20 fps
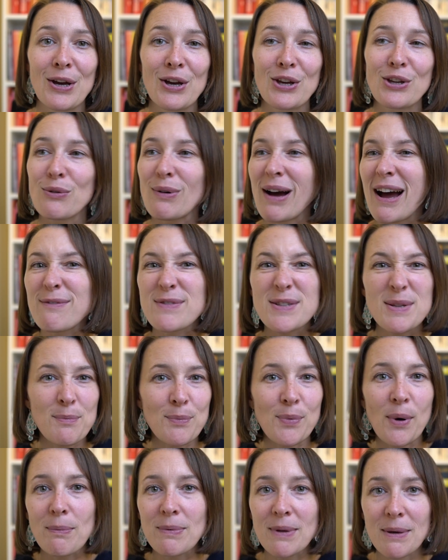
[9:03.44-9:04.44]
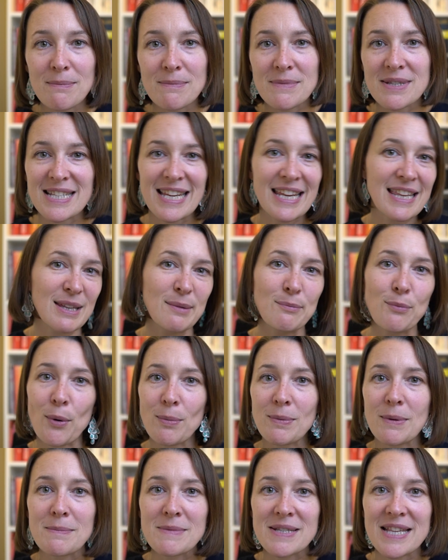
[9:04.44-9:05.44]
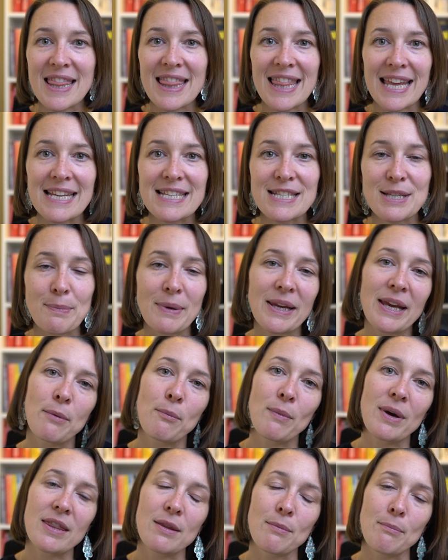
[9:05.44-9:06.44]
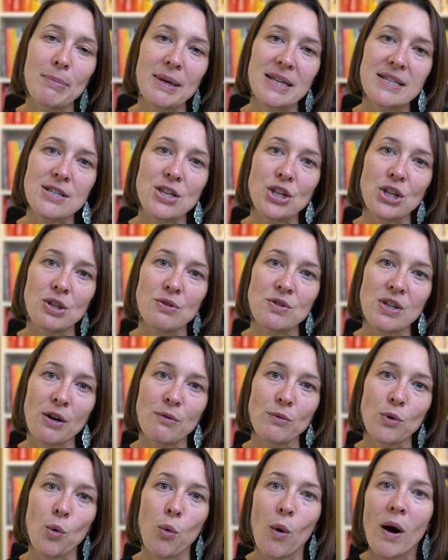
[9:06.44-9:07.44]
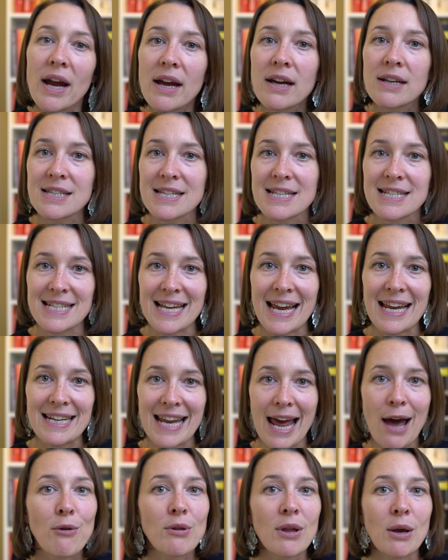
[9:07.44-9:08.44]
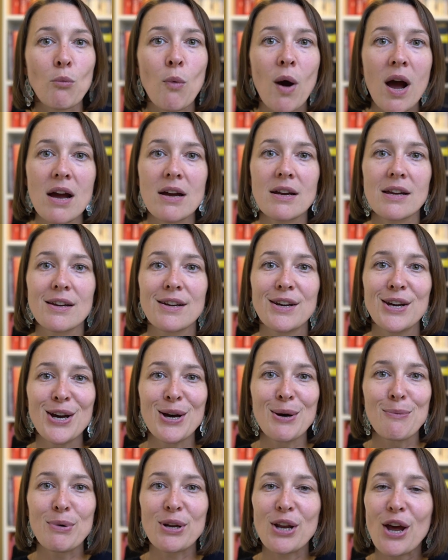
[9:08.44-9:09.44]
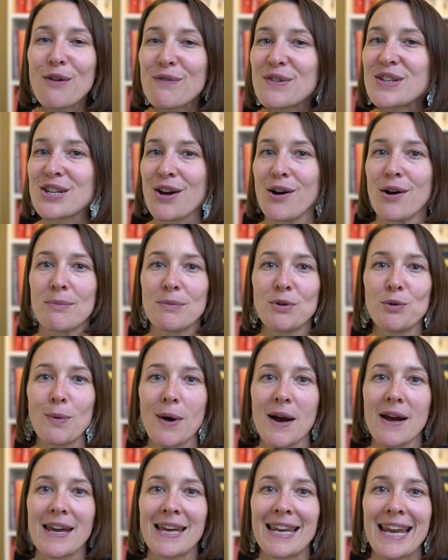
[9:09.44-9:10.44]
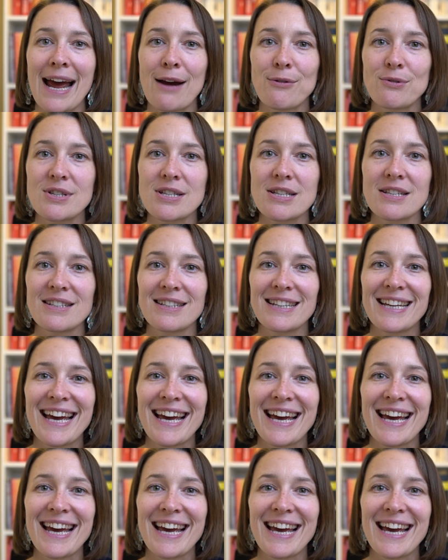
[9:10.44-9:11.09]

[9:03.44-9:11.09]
You'll have some problems, teething problems and things to begin with, and bits that you don't quite understand how they work, but over time you'll work it out.